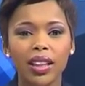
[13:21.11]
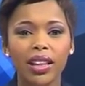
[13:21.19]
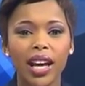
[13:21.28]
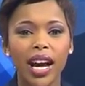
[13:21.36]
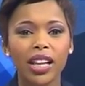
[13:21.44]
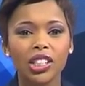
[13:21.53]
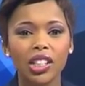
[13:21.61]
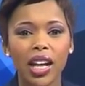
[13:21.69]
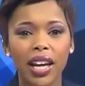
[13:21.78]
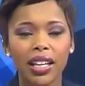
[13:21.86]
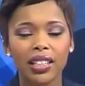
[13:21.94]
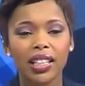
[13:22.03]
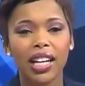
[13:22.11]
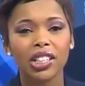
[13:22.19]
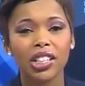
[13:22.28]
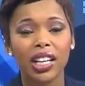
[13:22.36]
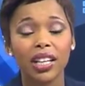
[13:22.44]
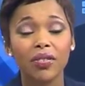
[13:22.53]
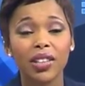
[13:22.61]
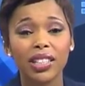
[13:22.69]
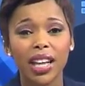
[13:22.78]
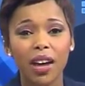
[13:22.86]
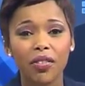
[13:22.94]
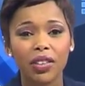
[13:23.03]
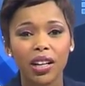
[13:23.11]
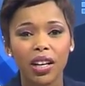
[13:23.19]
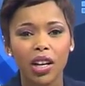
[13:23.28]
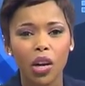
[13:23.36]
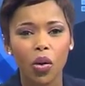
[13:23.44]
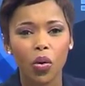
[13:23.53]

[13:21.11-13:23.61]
The hashtag is #InvestAfrica,